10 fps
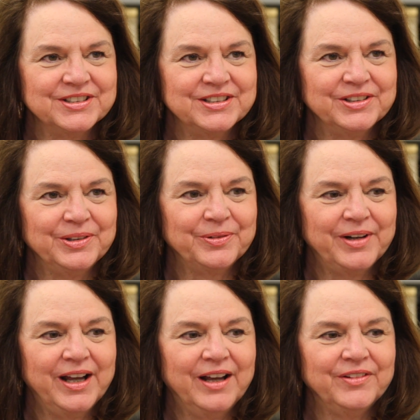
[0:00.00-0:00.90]
still
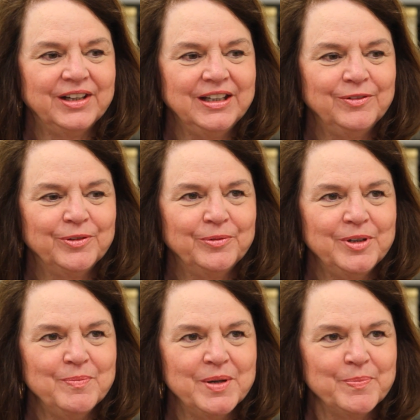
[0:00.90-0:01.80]
around that even
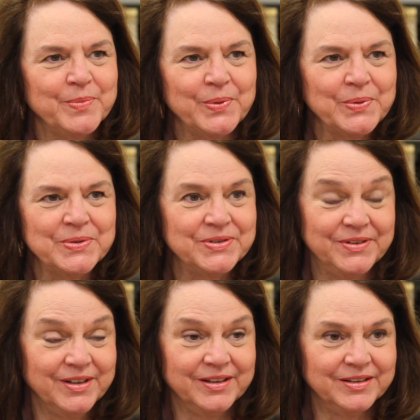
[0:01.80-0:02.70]
remembers
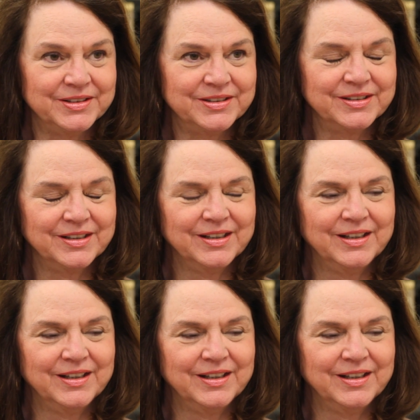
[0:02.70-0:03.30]
this.